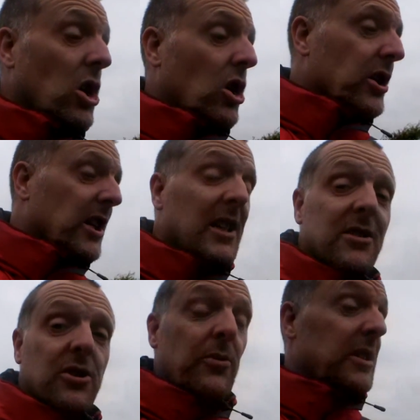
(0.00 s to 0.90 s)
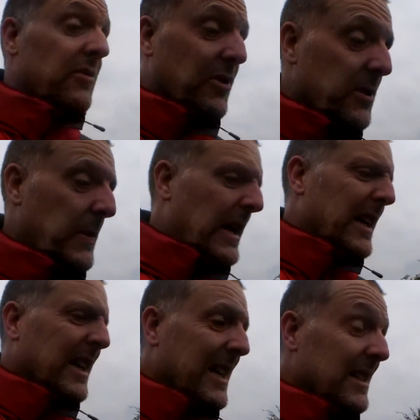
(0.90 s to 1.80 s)
I can't do anything about
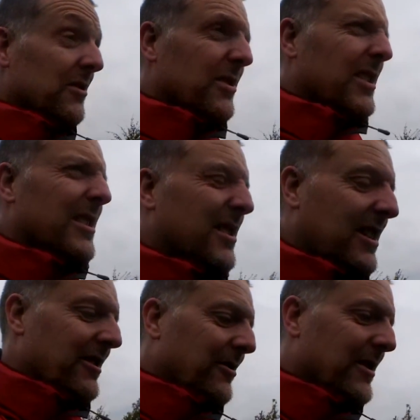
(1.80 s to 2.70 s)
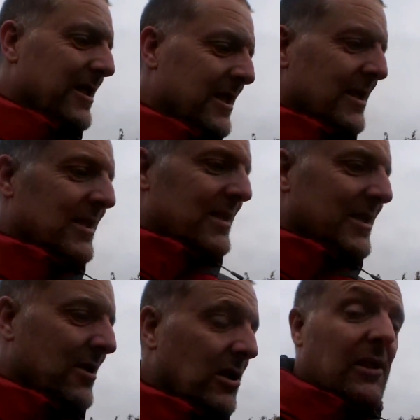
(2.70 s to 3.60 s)
it, can I? So
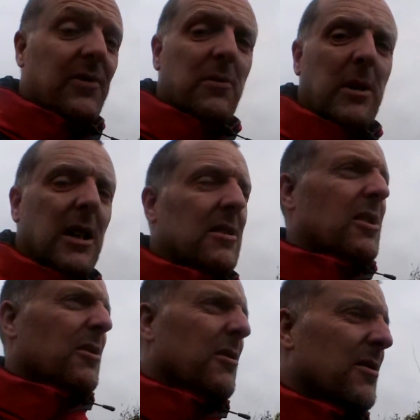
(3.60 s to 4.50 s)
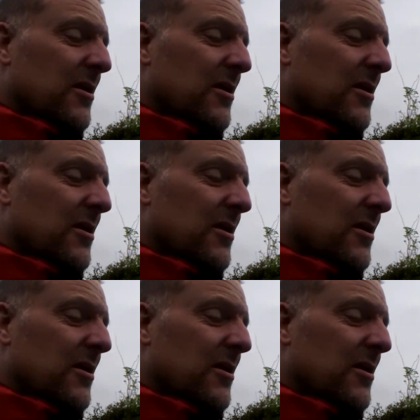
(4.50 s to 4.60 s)
I'll have to make do.